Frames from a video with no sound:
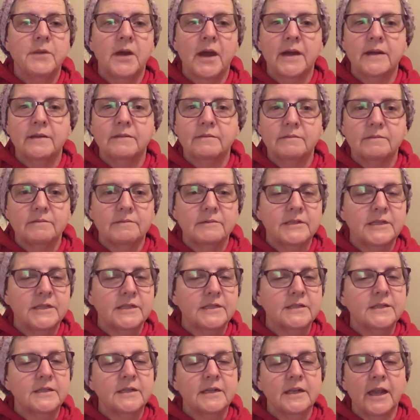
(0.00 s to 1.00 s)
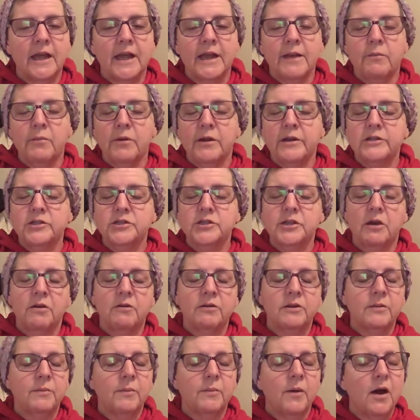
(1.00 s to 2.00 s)
not dissing Lion Brand Shawl
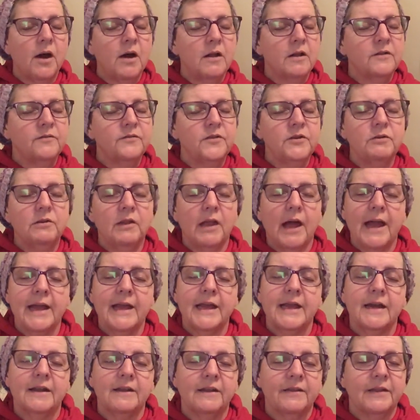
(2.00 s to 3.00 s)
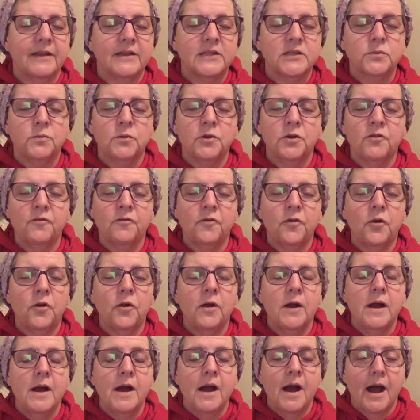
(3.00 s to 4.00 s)
in a Ball. If you like it, that's wonderful.
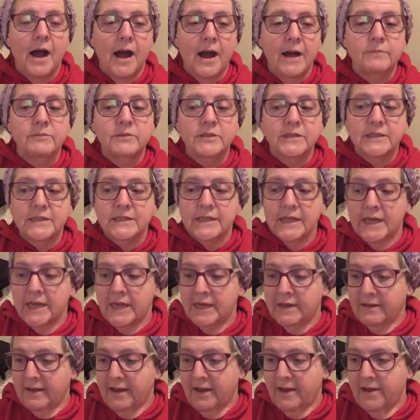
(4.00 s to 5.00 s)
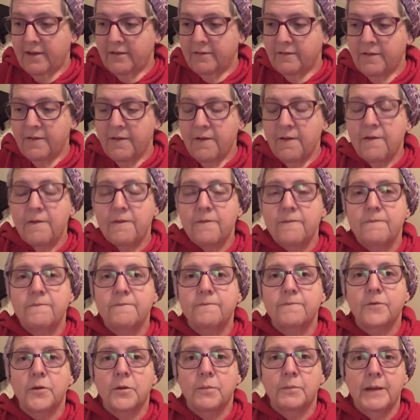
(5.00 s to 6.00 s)
I'm just saying that
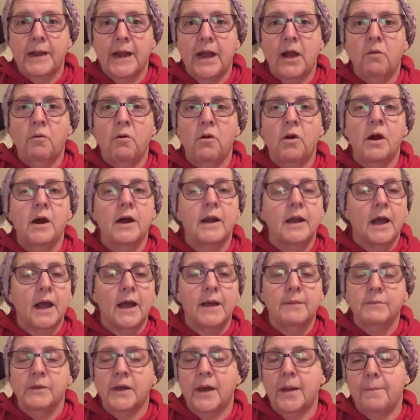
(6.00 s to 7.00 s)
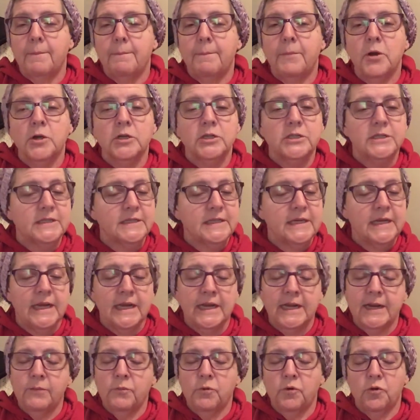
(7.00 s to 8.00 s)
from now on I'm not purchasing
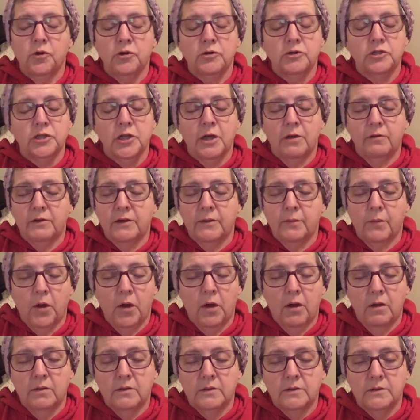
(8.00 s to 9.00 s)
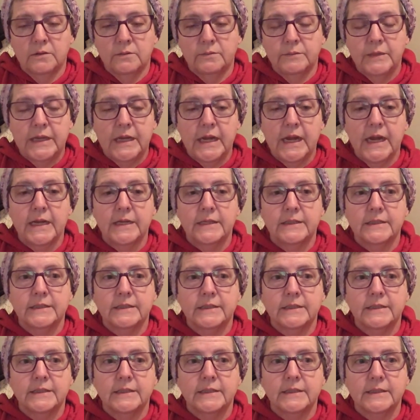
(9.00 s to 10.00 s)
any more Shawl in a Ball
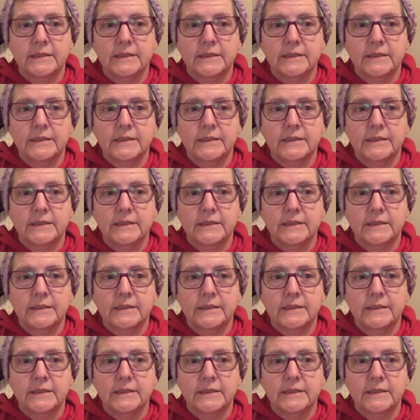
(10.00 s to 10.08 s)
because,